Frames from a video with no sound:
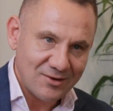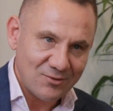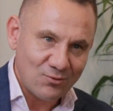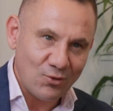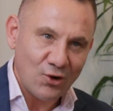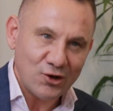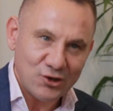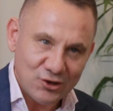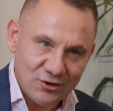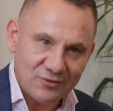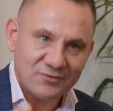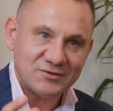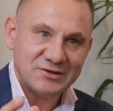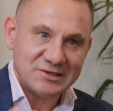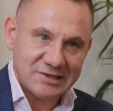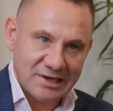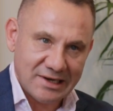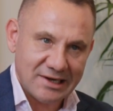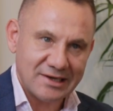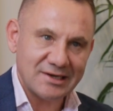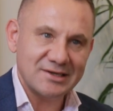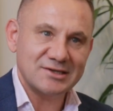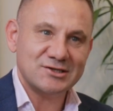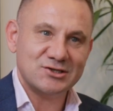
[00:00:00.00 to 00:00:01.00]
what you've
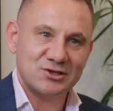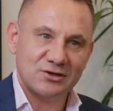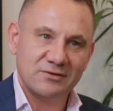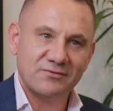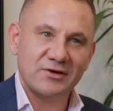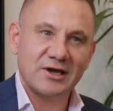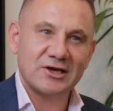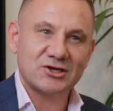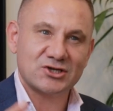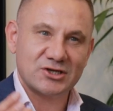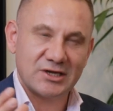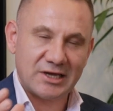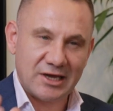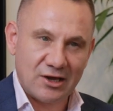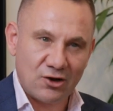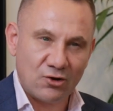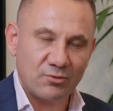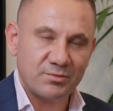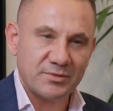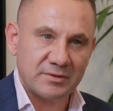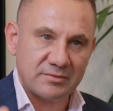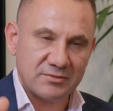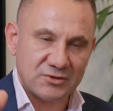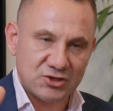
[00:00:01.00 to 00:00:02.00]
done is you've actually
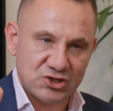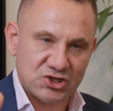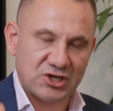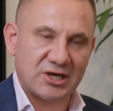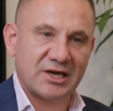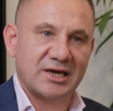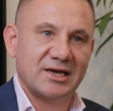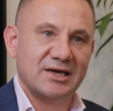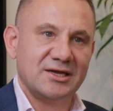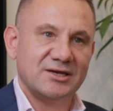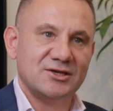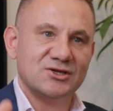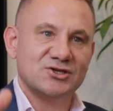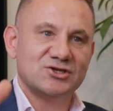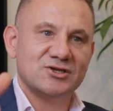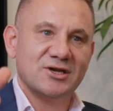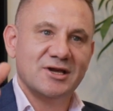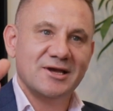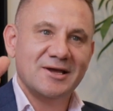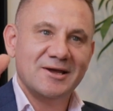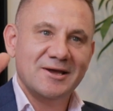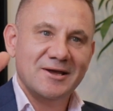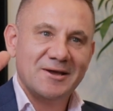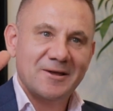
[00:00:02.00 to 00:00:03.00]
helped them change
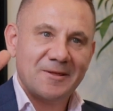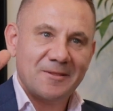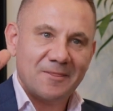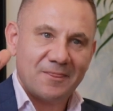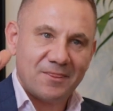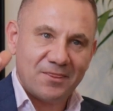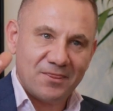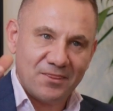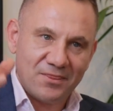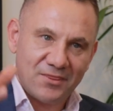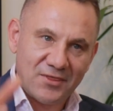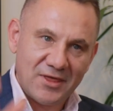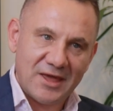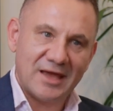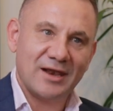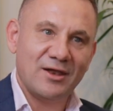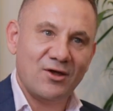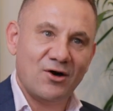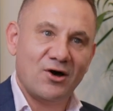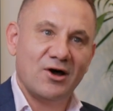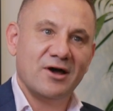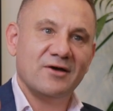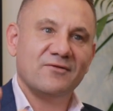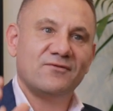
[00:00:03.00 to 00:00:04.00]
their
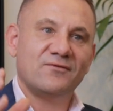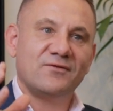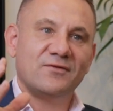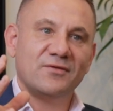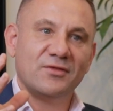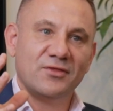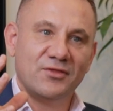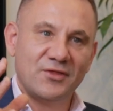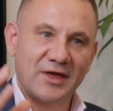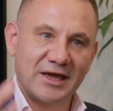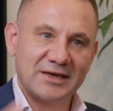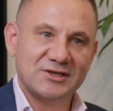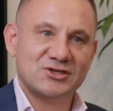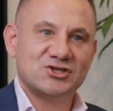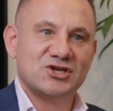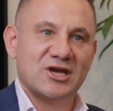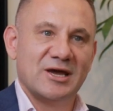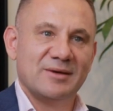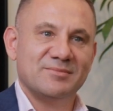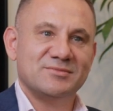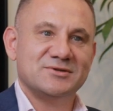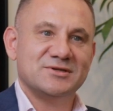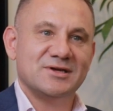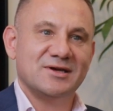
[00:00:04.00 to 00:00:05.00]
life, that
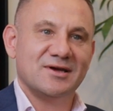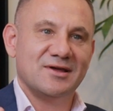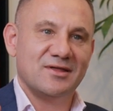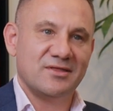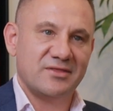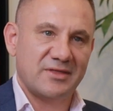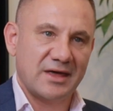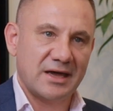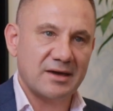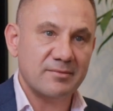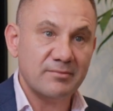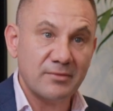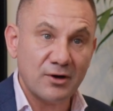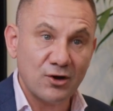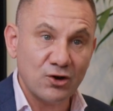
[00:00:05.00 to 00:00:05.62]
chapter, that